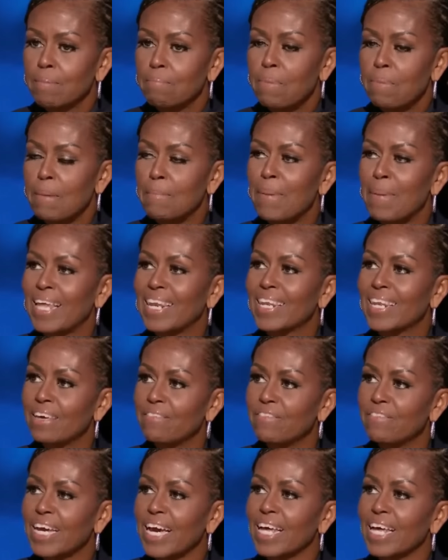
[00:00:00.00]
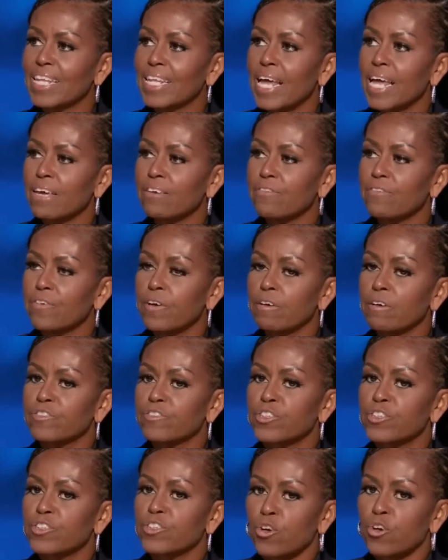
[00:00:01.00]
but by living a life of
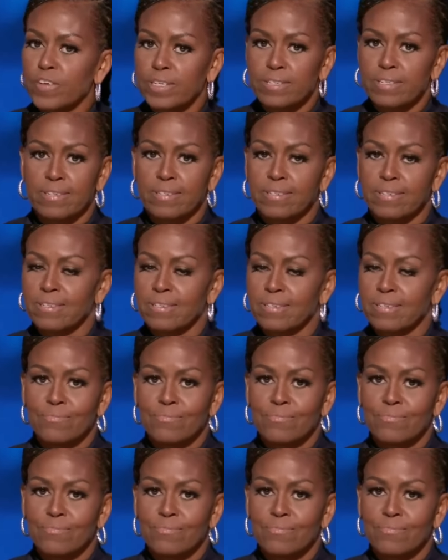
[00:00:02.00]
service